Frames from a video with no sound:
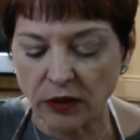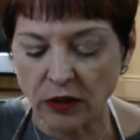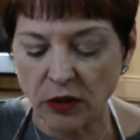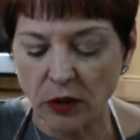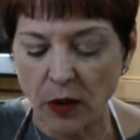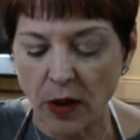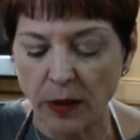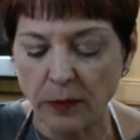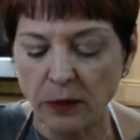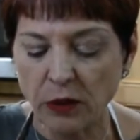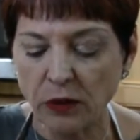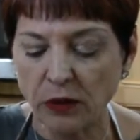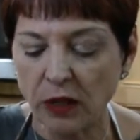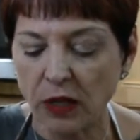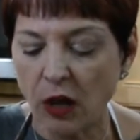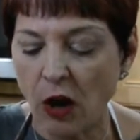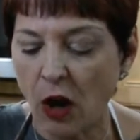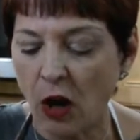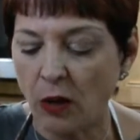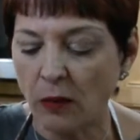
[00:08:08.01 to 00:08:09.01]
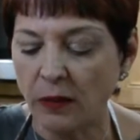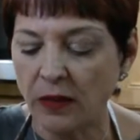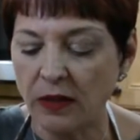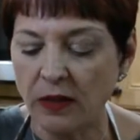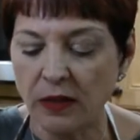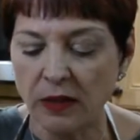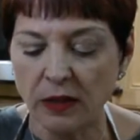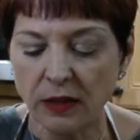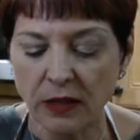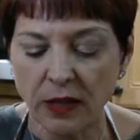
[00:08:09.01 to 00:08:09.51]
So I'm using
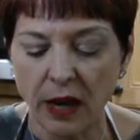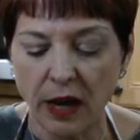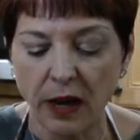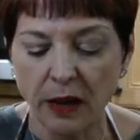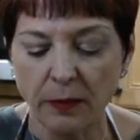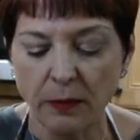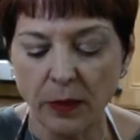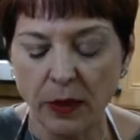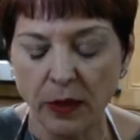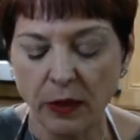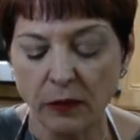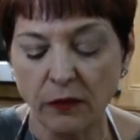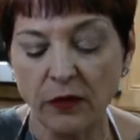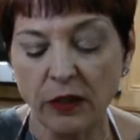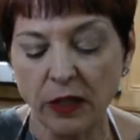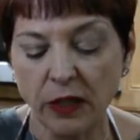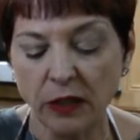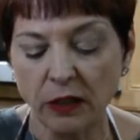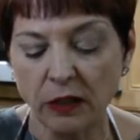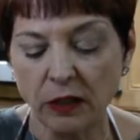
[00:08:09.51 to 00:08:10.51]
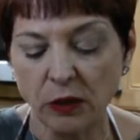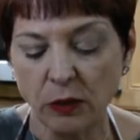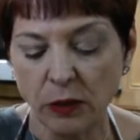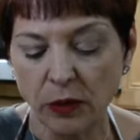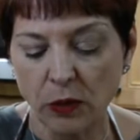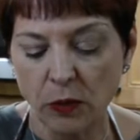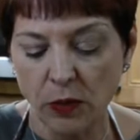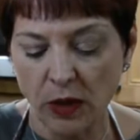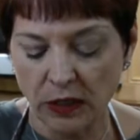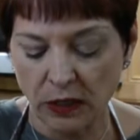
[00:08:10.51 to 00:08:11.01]
almond this time, but vanilla is
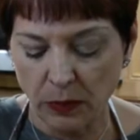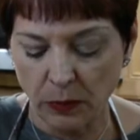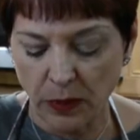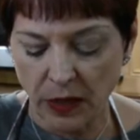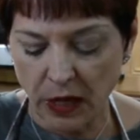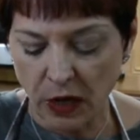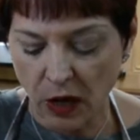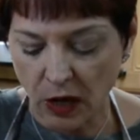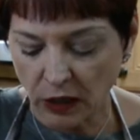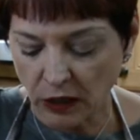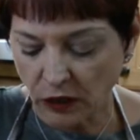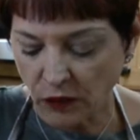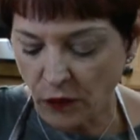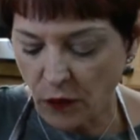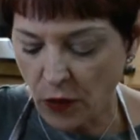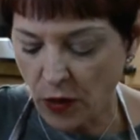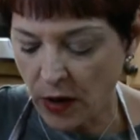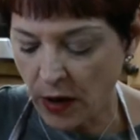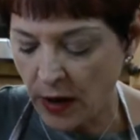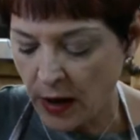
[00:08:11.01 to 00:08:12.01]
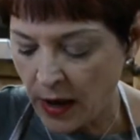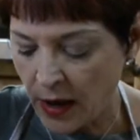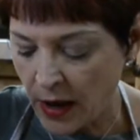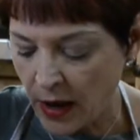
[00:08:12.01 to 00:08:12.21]
what the recipe calls for.